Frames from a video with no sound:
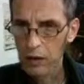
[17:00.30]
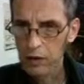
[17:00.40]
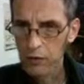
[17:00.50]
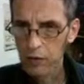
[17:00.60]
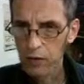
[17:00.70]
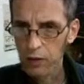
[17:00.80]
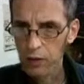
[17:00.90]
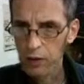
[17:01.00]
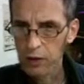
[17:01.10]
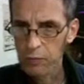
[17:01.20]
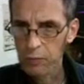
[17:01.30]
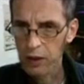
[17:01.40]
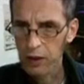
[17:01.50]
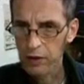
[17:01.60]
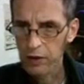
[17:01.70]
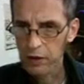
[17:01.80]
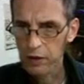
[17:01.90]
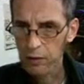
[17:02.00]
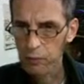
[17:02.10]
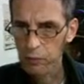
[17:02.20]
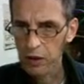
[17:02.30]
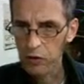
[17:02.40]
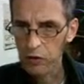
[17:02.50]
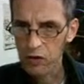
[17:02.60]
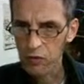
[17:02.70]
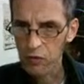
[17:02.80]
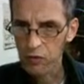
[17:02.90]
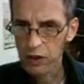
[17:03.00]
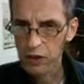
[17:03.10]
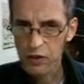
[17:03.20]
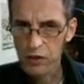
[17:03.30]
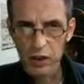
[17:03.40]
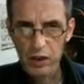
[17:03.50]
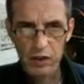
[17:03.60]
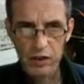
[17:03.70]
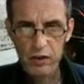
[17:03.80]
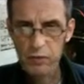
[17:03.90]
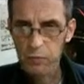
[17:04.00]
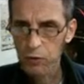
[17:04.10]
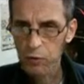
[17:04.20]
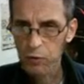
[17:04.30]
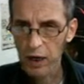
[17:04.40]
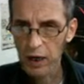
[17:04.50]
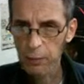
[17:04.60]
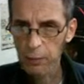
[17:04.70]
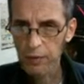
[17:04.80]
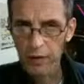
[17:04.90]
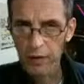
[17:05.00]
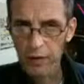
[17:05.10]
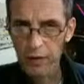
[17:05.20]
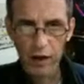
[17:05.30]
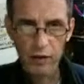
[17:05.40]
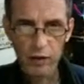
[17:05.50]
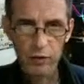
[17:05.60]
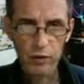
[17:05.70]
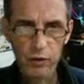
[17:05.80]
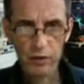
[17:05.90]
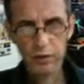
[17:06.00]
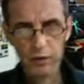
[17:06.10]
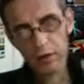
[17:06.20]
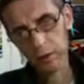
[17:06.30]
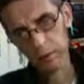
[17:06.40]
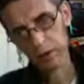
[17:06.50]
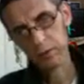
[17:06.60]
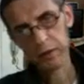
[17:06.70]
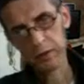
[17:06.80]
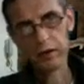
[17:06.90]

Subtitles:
drag marks pattern, the mid-ocean ridge, this blue map. Here we go, the drag marks pattern.